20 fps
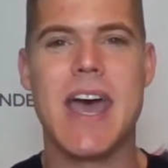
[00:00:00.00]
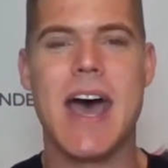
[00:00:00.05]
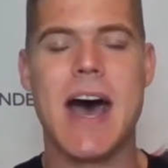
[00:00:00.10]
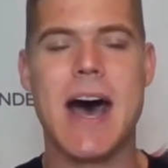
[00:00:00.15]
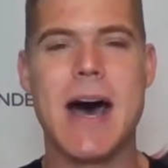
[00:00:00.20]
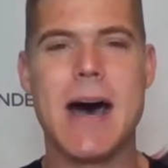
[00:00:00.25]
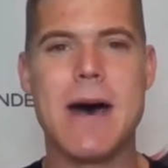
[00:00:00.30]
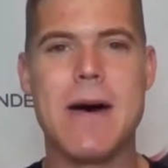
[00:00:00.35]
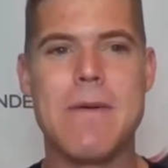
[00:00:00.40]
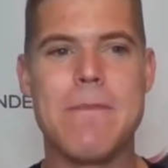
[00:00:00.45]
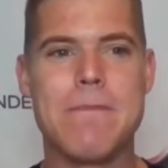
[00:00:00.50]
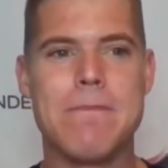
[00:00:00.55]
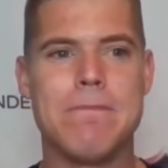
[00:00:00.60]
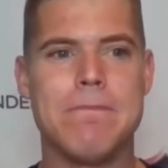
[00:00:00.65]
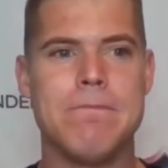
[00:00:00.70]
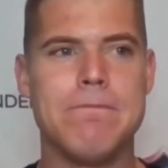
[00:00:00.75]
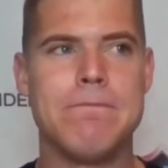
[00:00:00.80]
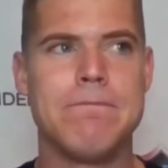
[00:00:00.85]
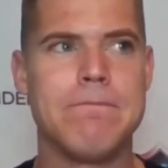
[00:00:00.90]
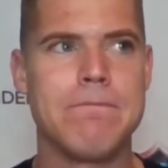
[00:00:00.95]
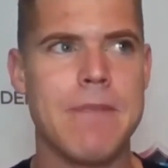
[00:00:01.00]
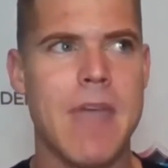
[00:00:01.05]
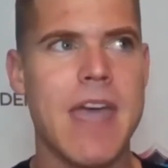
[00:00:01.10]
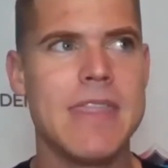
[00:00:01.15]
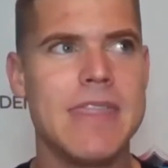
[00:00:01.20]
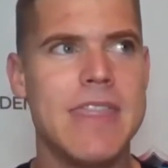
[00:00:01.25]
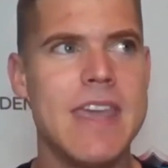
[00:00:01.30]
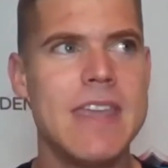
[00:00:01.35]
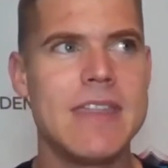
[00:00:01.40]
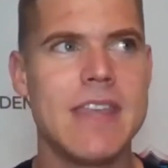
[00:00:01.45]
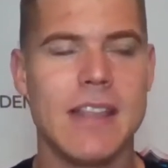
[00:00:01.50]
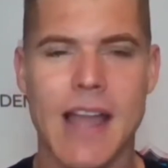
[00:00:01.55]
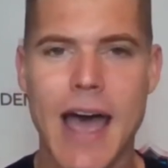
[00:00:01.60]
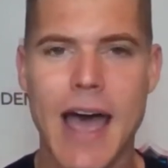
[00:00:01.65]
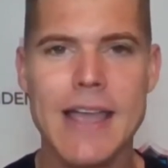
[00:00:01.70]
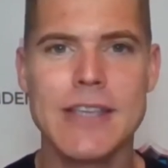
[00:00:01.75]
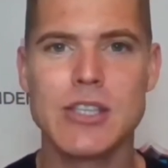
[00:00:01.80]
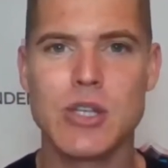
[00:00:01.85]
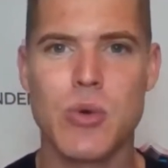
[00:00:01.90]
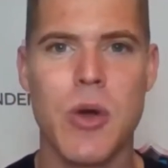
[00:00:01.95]
and then the
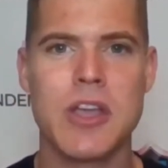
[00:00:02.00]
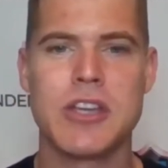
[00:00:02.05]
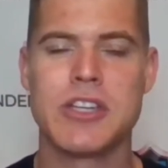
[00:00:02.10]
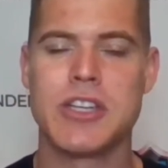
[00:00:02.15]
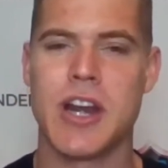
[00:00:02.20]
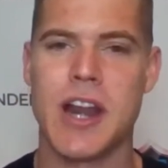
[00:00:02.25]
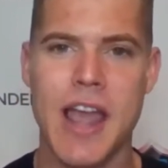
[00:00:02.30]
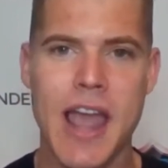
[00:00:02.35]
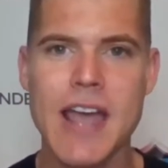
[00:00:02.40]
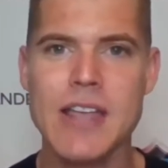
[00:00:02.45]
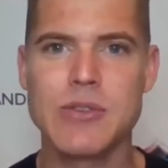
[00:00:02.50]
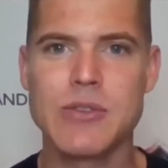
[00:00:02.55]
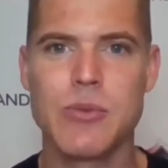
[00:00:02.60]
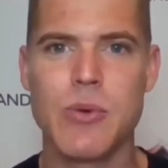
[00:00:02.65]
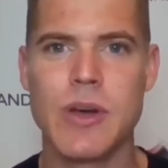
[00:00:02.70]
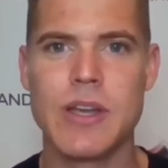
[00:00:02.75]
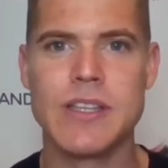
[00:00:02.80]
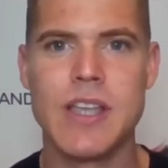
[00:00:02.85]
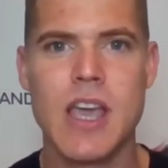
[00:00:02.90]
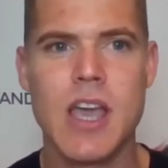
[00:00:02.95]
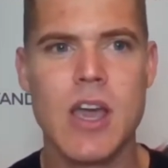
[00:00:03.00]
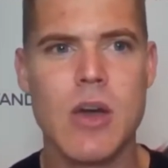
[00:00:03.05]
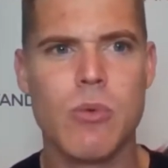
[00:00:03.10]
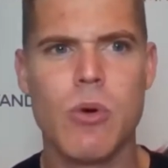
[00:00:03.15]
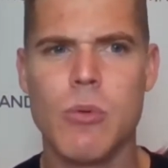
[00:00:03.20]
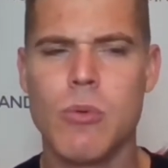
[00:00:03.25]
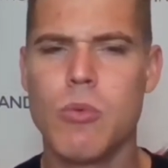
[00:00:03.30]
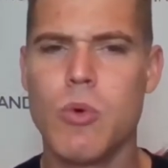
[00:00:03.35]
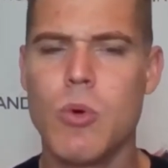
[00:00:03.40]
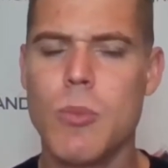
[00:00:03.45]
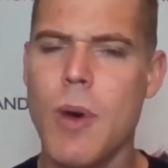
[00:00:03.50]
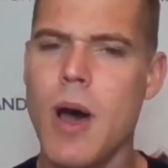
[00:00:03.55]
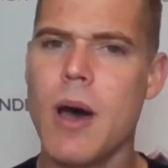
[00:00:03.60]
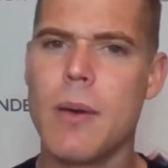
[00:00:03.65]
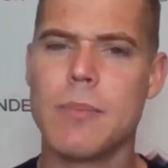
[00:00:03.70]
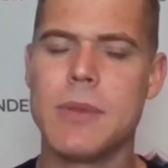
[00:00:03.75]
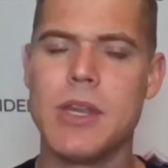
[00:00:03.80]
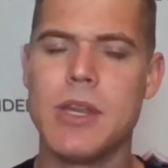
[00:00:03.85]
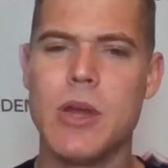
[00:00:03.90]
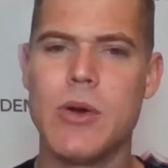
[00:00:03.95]
last question I asked was, "Well,
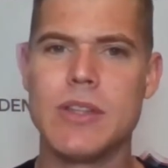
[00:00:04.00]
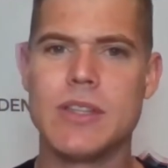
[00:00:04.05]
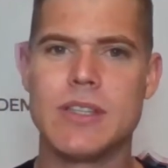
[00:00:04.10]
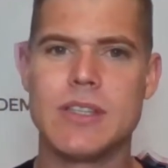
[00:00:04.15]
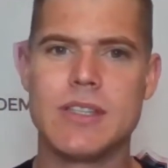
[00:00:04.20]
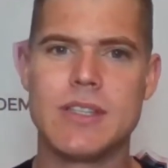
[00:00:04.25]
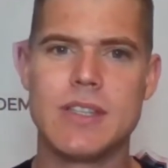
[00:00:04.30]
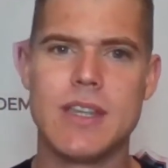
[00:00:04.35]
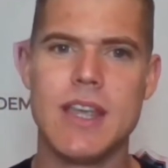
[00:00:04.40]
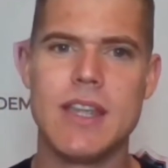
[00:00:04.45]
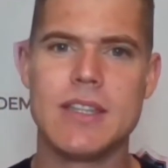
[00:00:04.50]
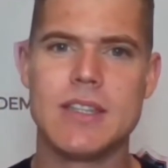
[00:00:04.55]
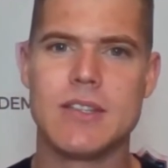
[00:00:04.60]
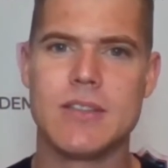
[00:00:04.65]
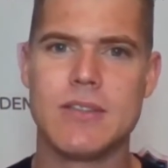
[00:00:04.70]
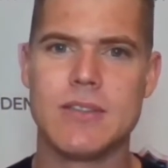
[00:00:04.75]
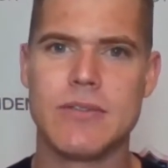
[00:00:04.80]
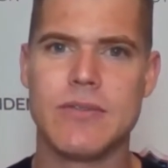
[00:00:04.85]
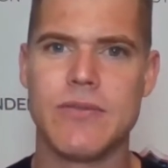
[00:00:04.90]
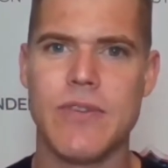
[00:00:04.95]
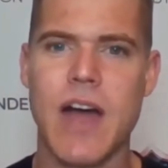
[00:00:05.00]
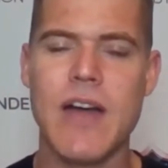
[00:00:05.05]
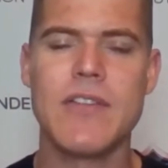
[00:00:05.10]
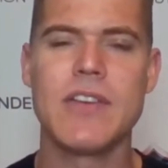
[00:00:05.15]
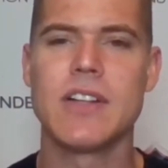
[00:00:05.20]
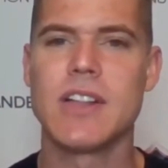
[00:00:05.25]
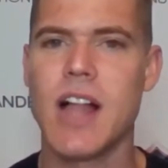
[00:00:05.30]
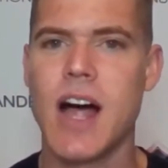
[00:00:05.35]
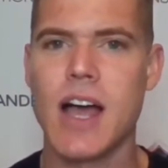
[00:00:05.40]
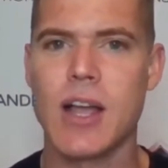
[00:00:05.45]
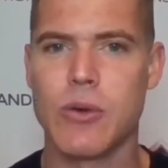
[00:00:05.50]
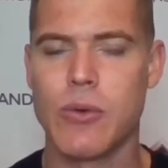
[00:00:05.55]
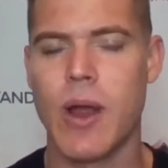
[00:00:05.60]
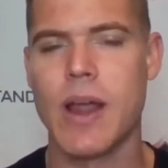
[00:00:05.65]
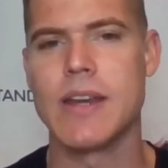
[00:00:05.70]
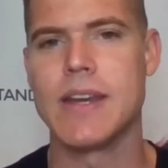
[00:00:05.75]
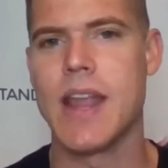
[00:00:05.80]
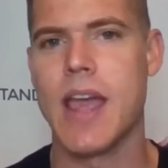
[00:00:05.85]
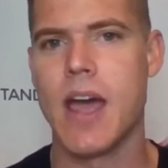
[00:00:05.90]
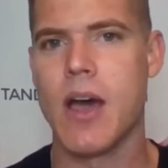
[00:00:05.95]
Mom, you know, it's 5 o'clock
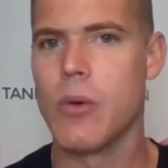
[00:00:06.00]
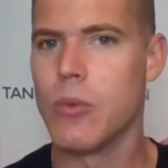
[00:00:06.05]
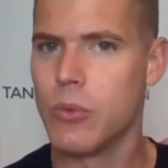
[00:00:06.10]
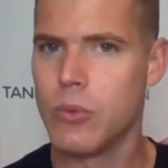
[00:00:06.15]
right now.